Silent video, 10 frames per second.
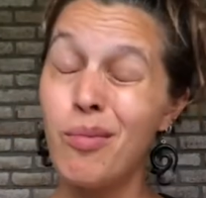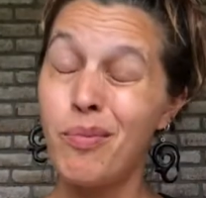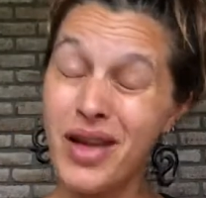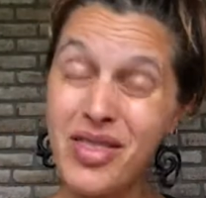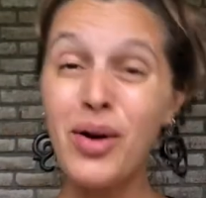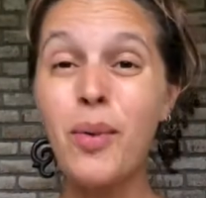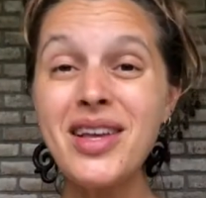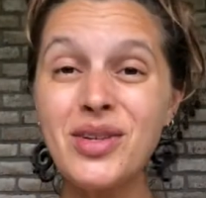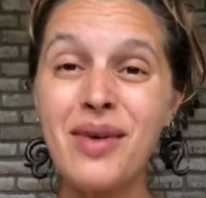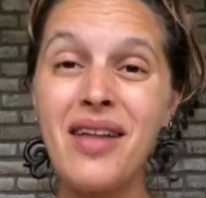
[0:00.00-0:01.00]
but there are
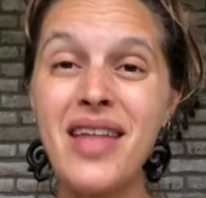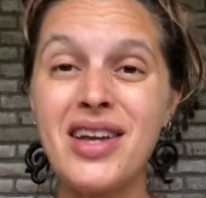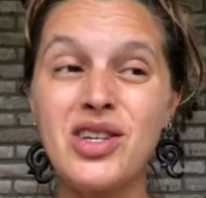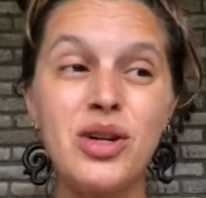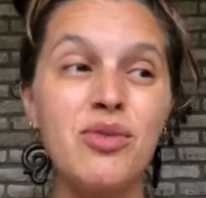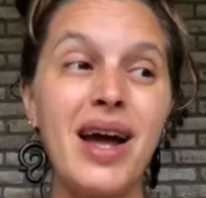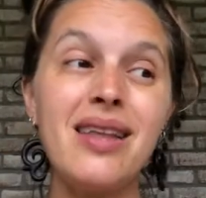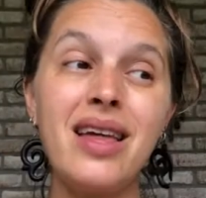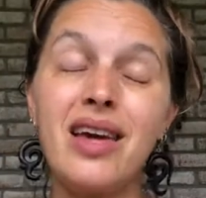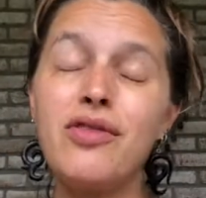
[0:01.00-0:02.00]
ways around that too, right?
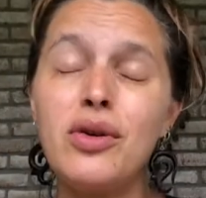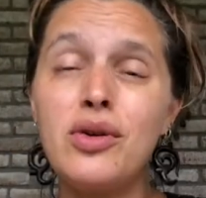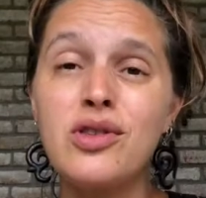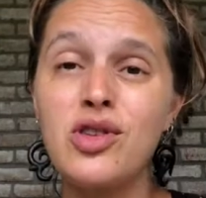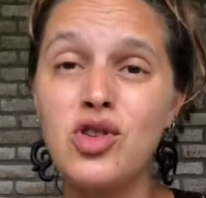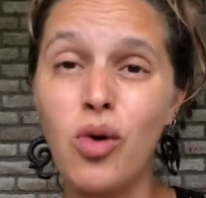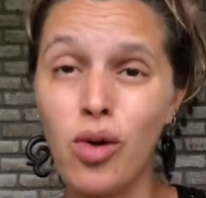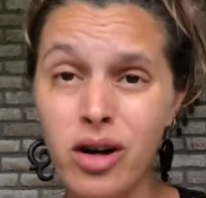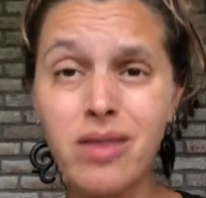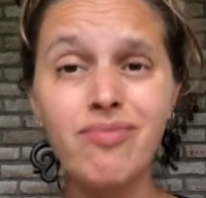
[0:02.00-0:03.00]
Like if you use a
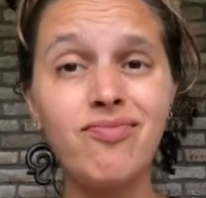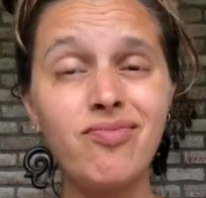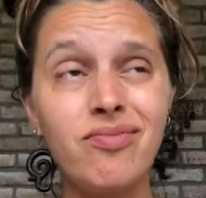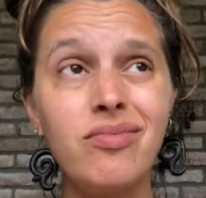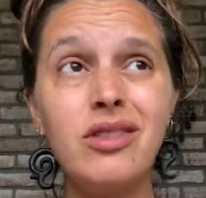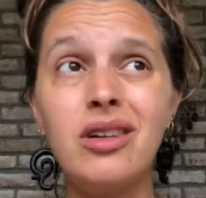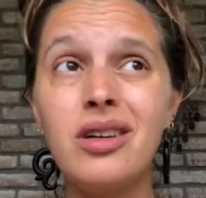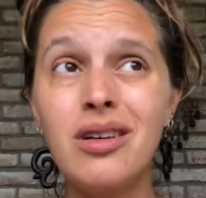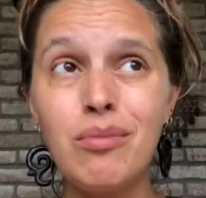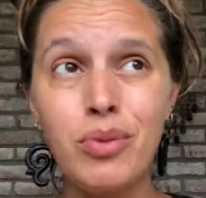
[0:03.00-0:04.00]
stroller, you
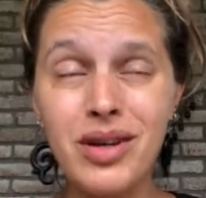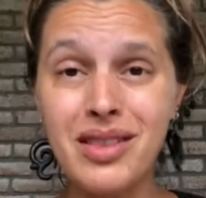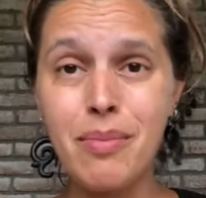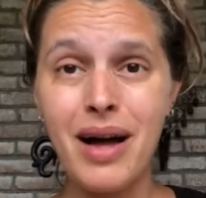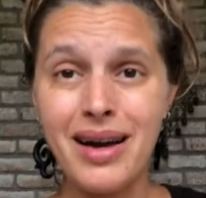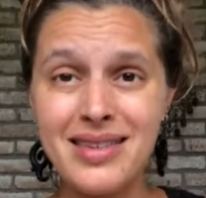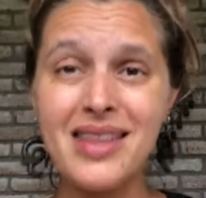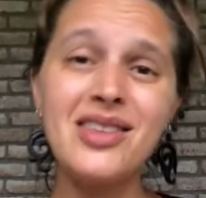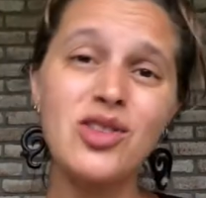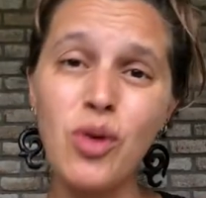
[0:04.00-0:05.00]
can put the box
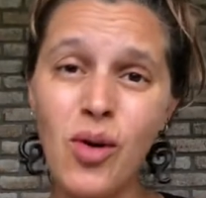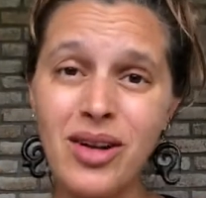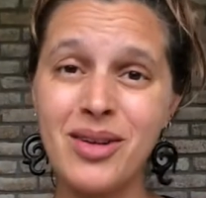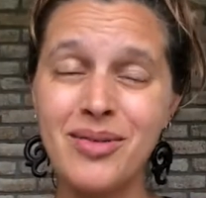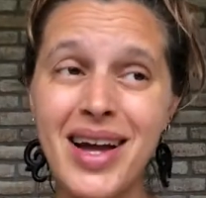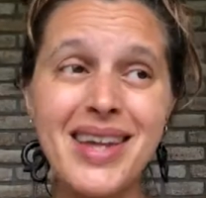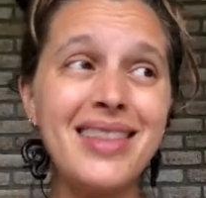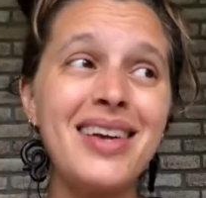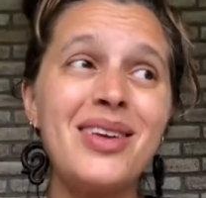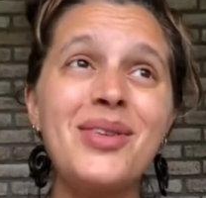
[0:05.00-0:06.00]
in the stroller, right?
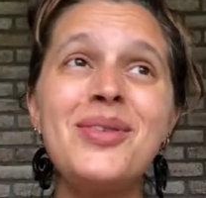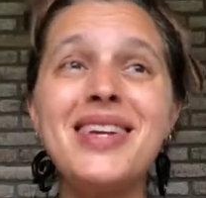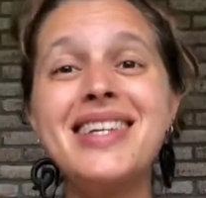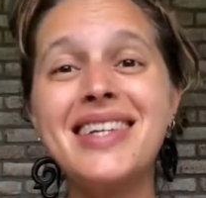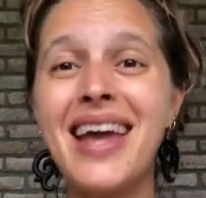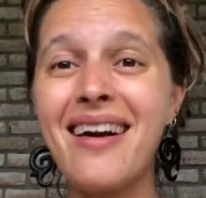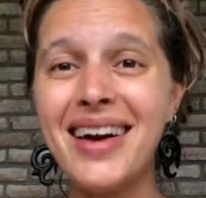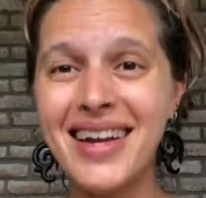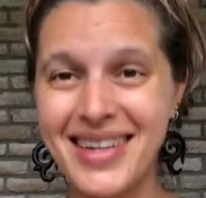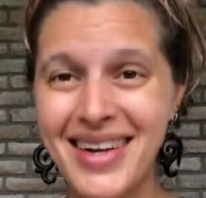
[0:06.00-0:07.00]
Like you don't need to
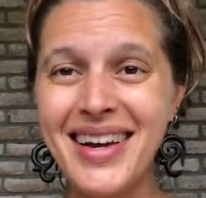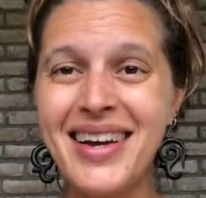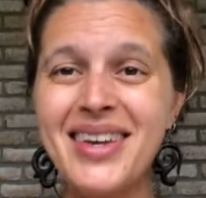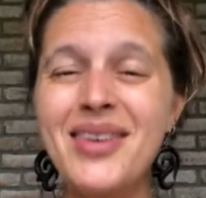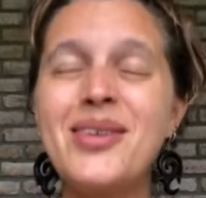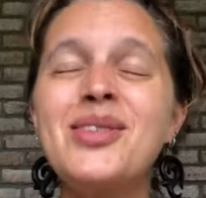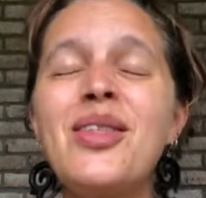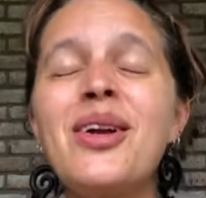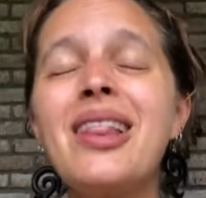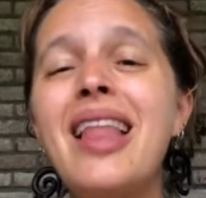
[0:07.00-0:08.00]
carry it, you know? So
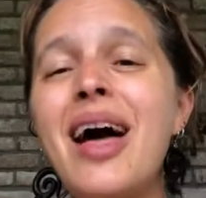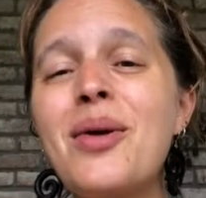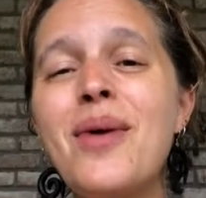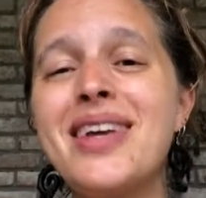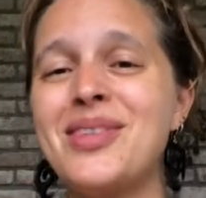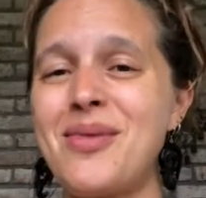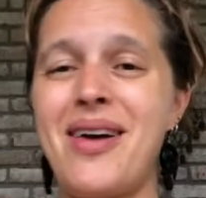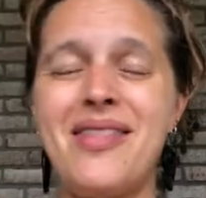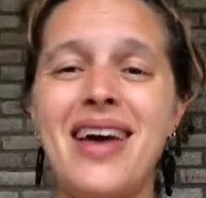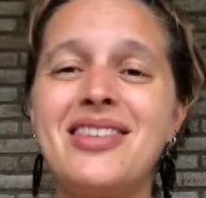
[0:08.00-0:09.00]
there are a lot of ways
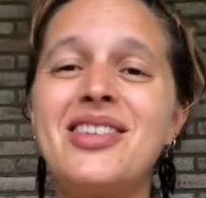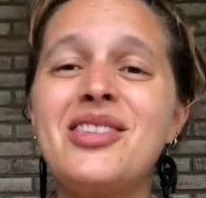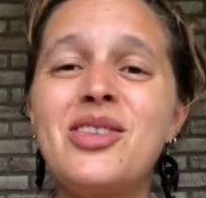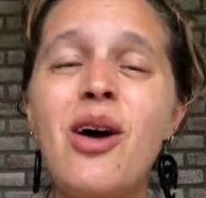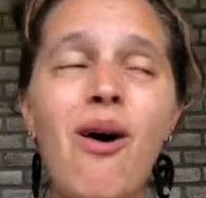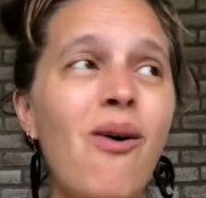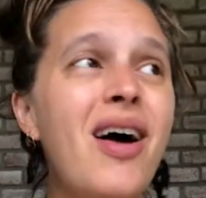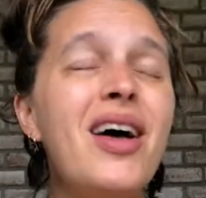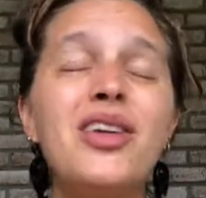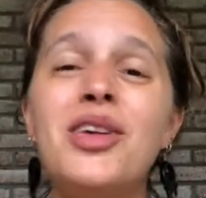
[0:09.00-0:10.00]
around that. So just know
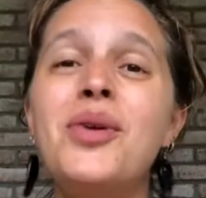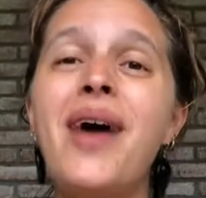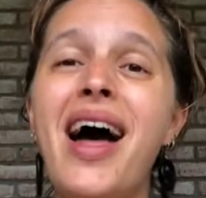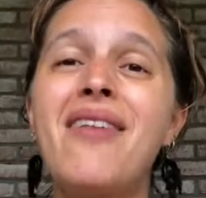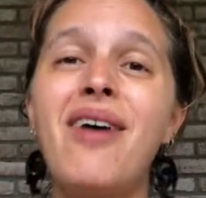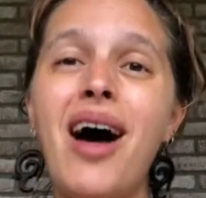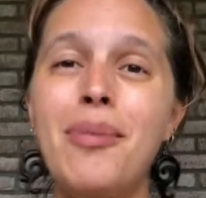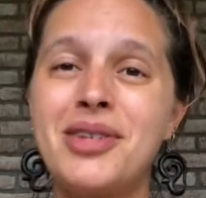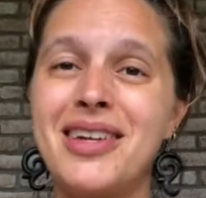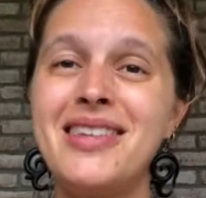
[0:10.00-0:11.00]
you have
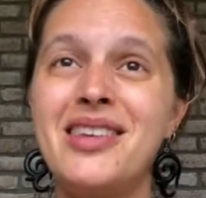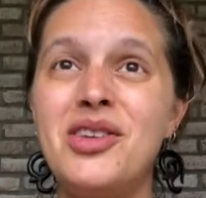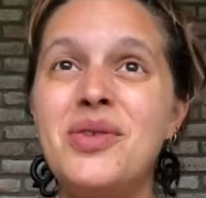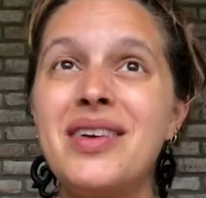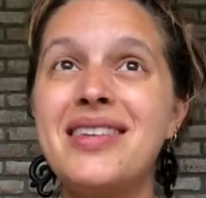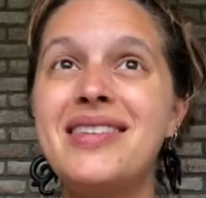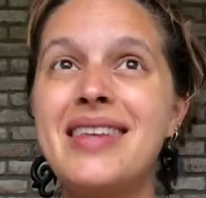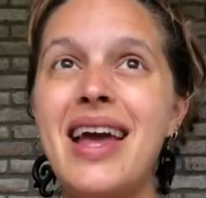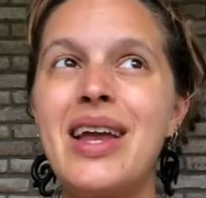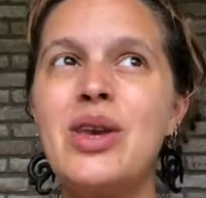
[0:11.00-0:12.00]
options and you can
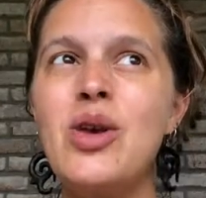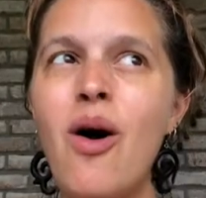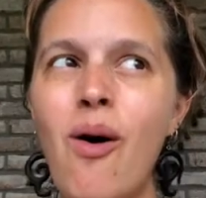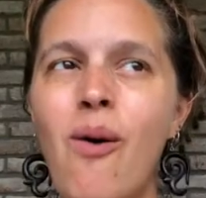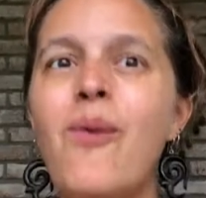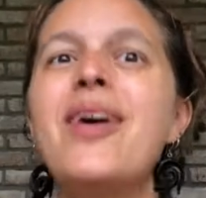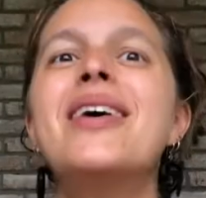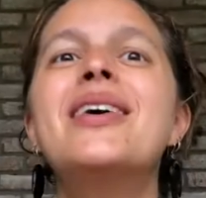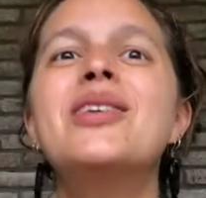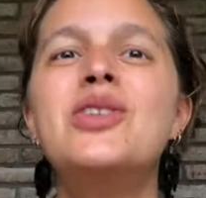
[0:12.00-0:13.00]
say no
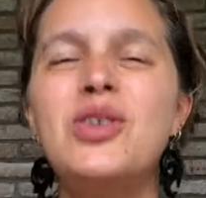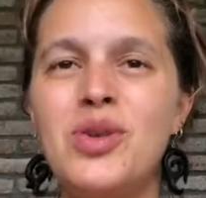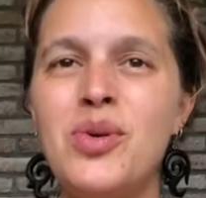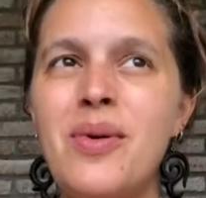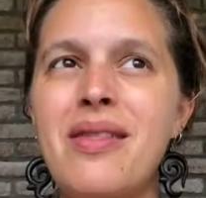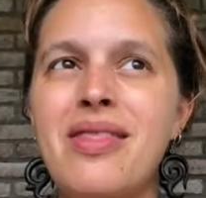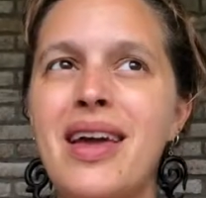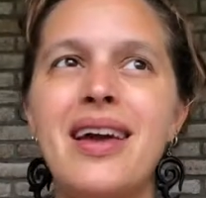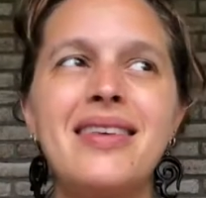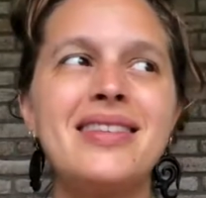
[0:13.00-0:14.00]
to
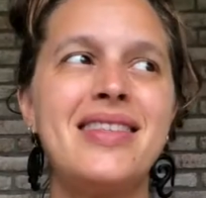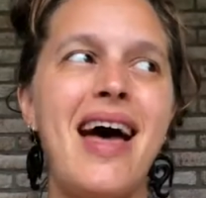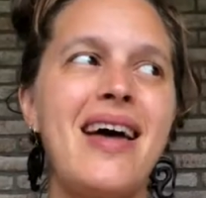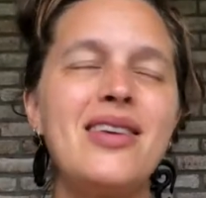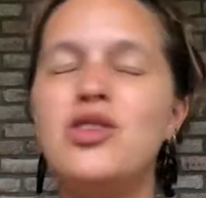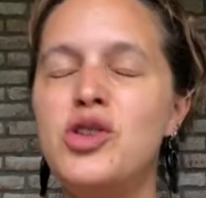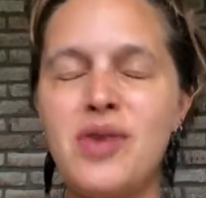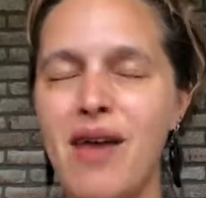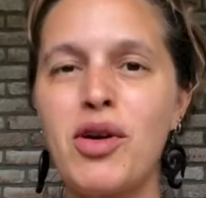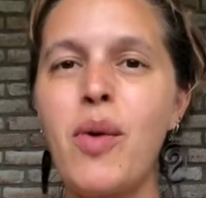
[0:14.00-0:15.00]
things that do
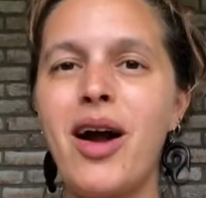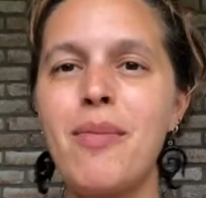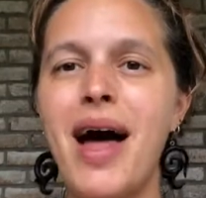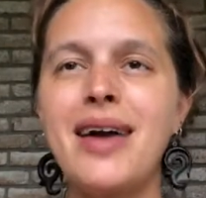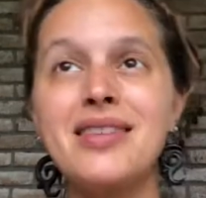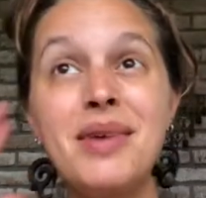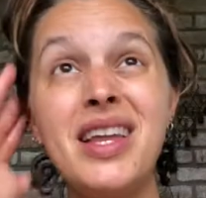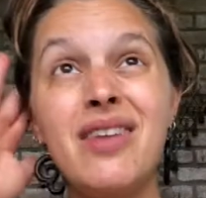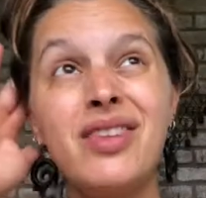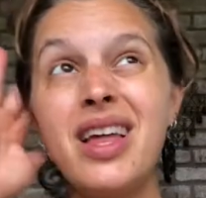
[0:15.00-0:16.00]
not require bags. I mean,
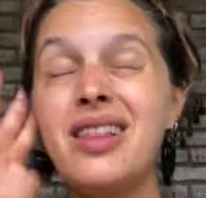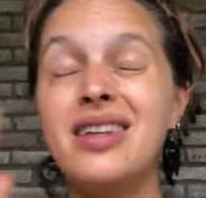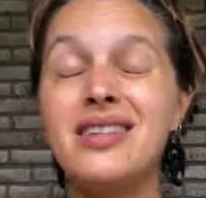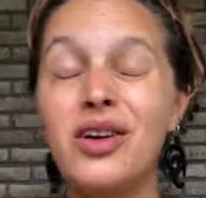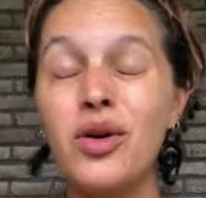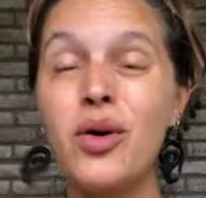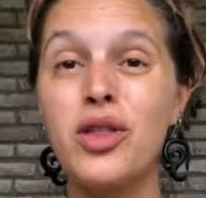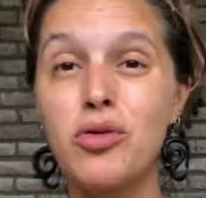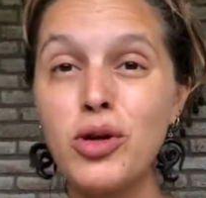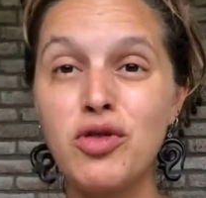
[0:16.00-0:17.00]
even like, let's say you're going to
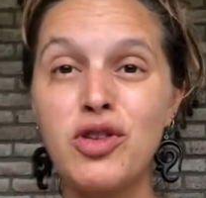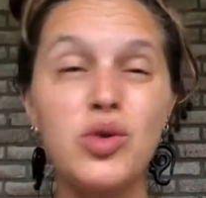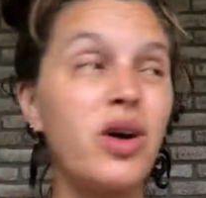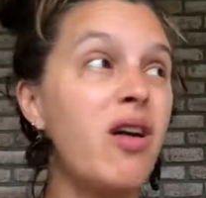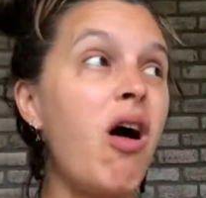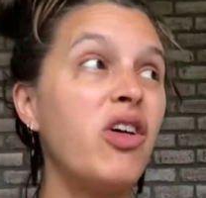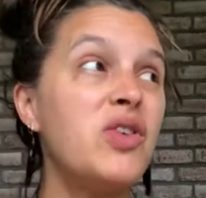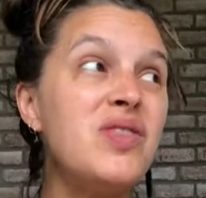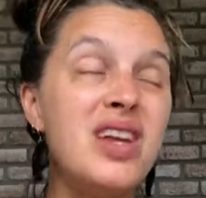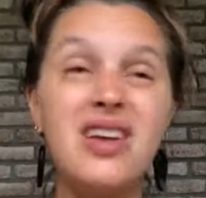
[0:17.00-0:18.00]
the grocery store and all
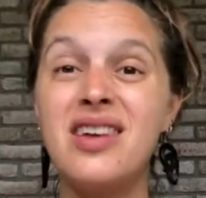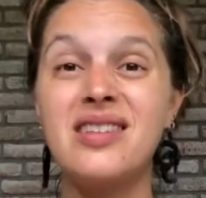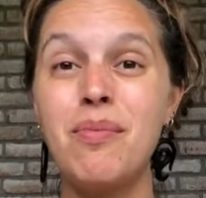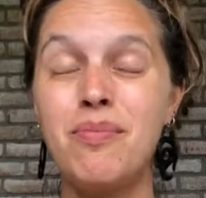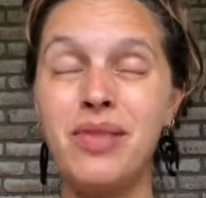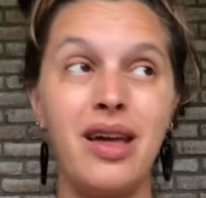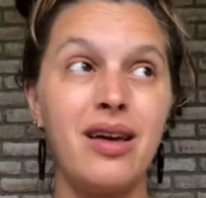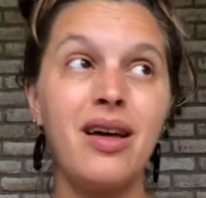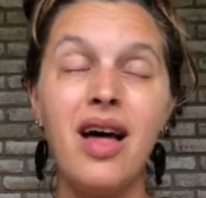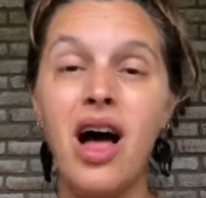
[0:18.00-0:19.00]
you need is a
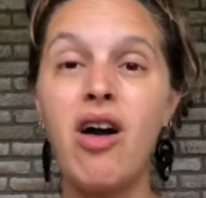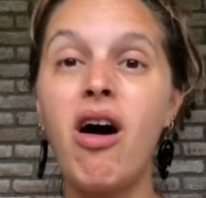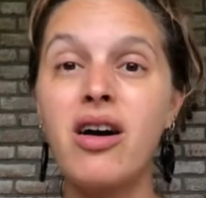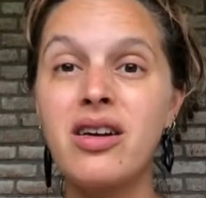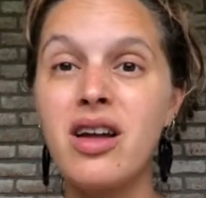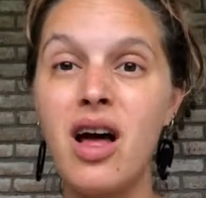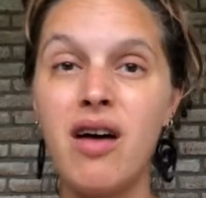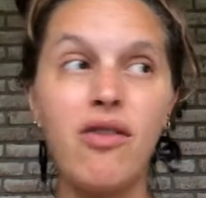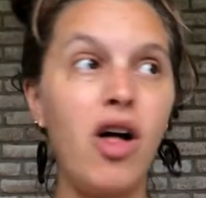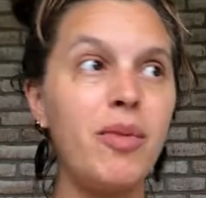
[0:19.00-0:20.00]
carton
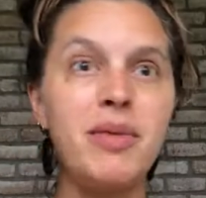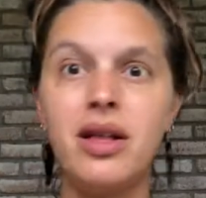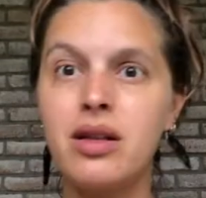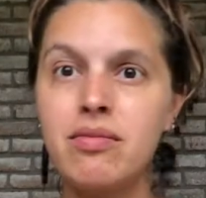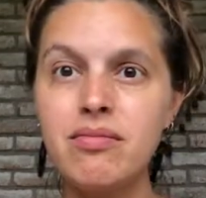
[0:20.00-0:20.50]
of almond milk.